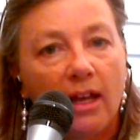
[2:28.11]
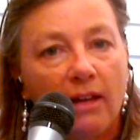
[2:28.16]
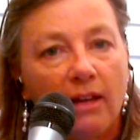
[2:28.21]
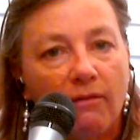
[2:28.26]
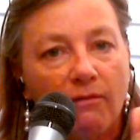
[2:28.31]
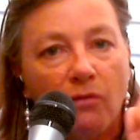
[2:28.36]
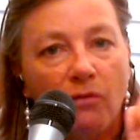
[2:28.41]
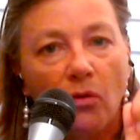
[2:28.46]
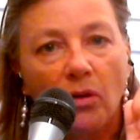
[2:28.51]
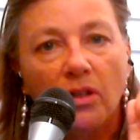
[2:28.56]
and
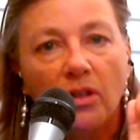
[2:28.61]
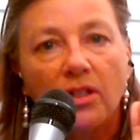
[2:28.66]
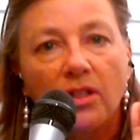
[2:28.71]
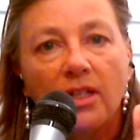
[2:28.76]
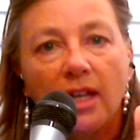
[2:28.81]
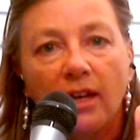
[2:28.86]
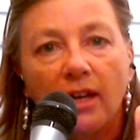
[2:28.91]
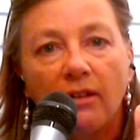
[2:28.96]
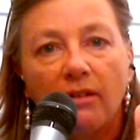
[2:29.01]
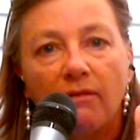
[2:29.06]
forced
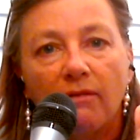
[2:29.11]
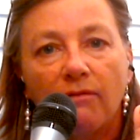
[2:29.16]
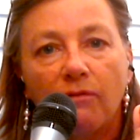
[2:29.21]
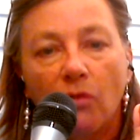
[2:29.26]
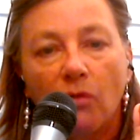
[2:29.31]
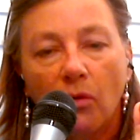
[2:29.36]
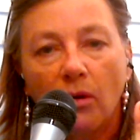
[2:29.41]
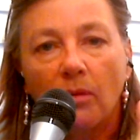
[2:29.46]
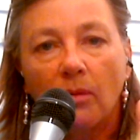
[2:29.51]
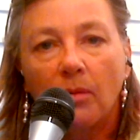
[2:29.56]
down and
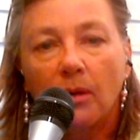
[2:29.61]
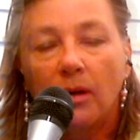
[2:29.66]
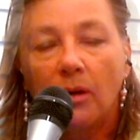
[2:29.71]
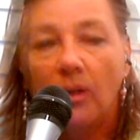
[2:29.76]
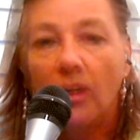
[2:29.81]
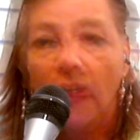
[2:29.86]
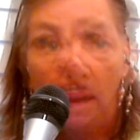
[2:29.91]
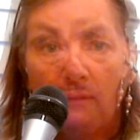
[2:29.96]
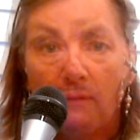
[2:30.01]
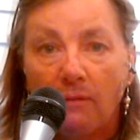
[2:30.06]
forward
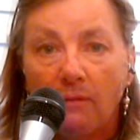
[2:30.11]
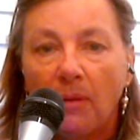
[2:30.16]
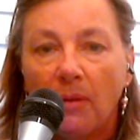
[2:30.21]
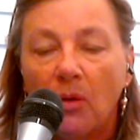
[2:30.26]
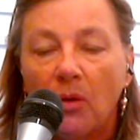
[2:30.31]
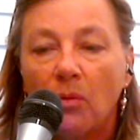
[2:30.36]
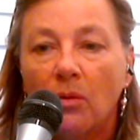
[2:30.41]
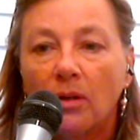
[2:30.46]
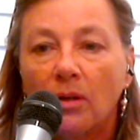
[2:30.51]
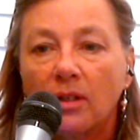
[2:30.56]
away from the
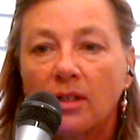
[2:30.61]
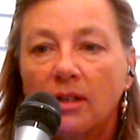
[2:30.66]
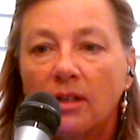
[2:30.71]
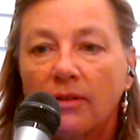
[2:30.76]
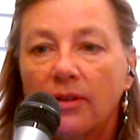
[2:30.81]
horse.